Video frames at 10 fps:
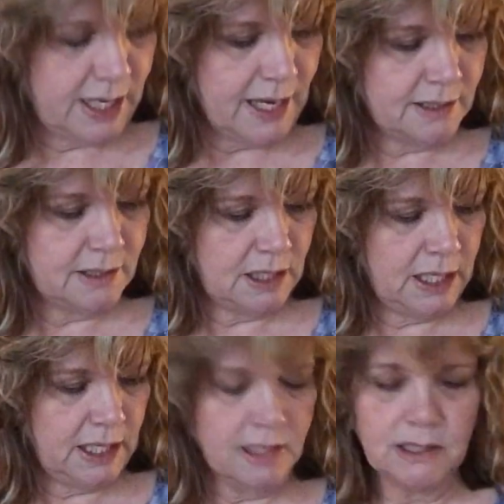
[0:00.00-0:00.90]
Yes,
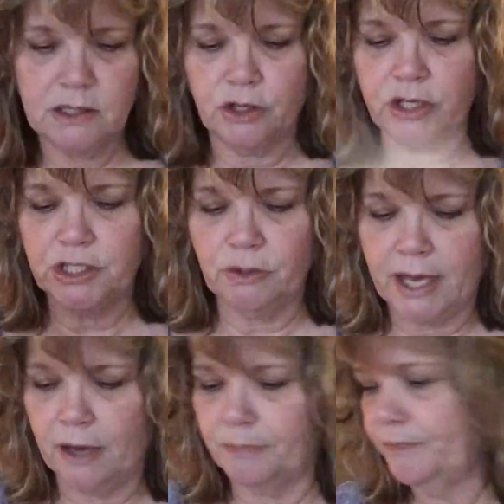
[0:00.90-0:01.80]
it is 32
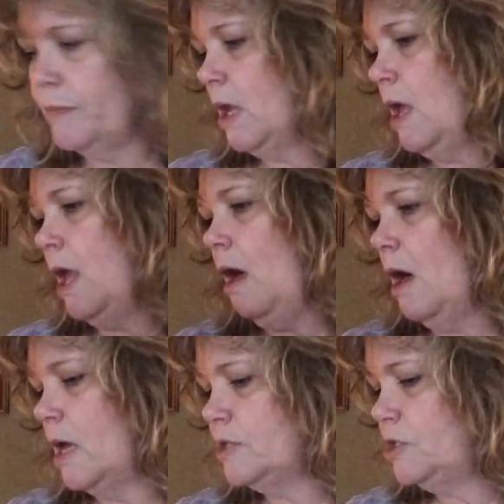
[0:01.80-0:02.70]
count.
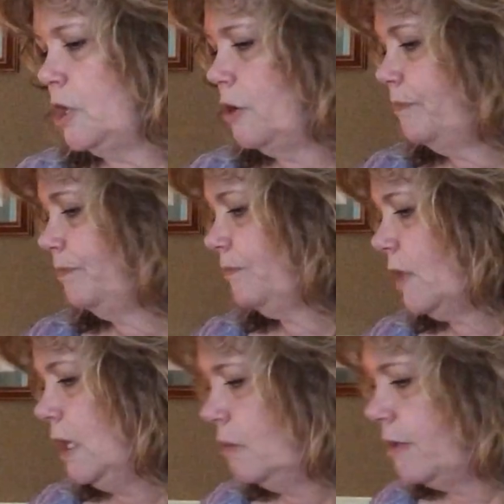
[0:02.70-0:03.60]
So
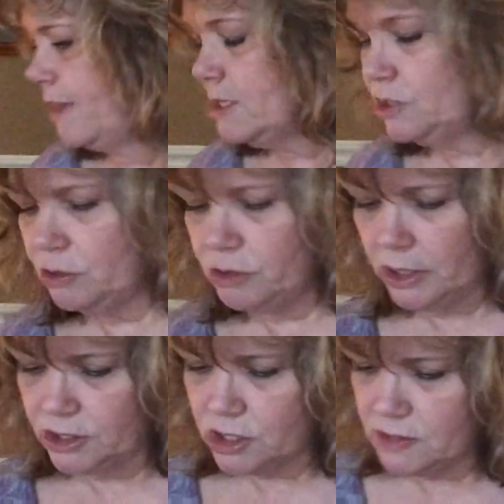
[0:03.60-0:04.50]
anyway, that's due
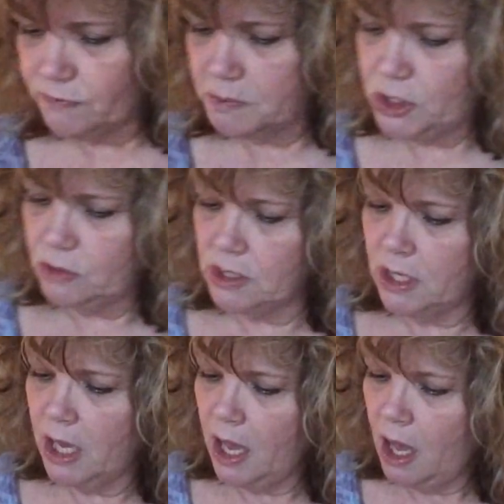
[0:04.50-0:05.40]
diligence from
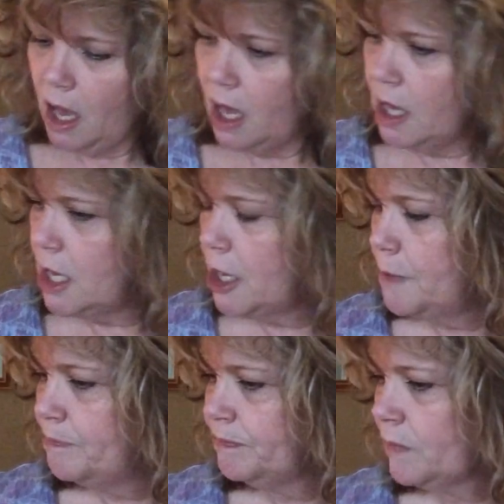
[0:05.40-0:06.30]
Susan.
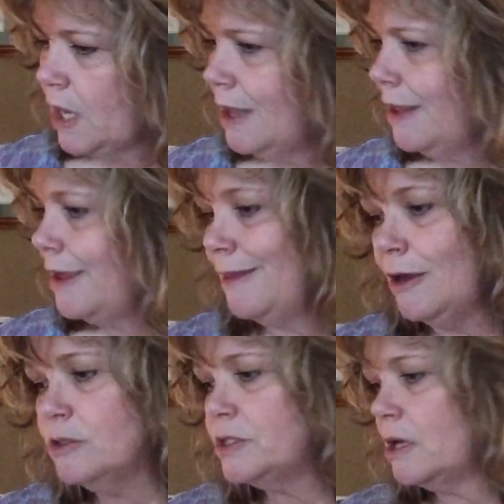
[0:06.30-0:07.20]
Um,
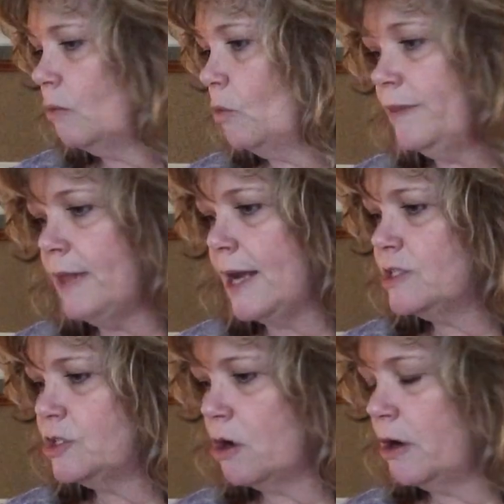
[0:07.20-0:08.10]
here's one that I
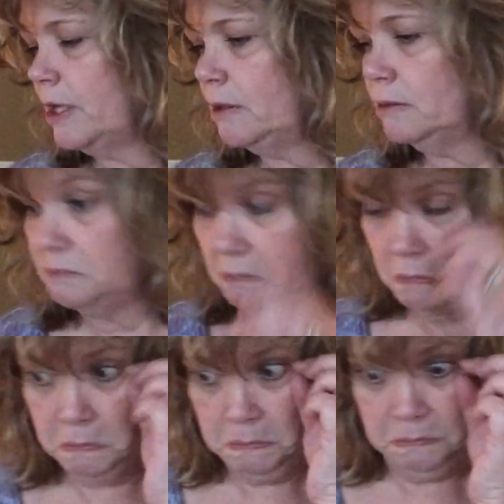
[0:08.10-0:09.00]
started.
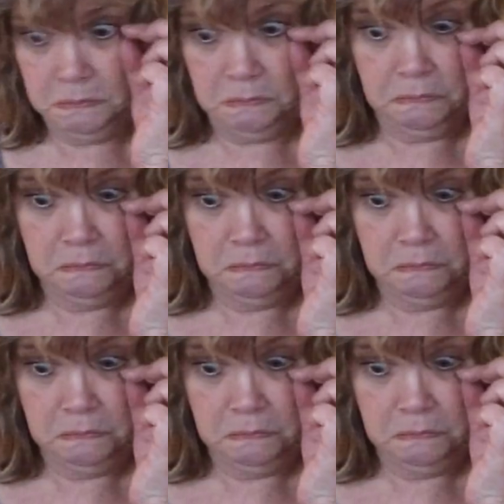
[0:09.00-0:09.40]
Hmm.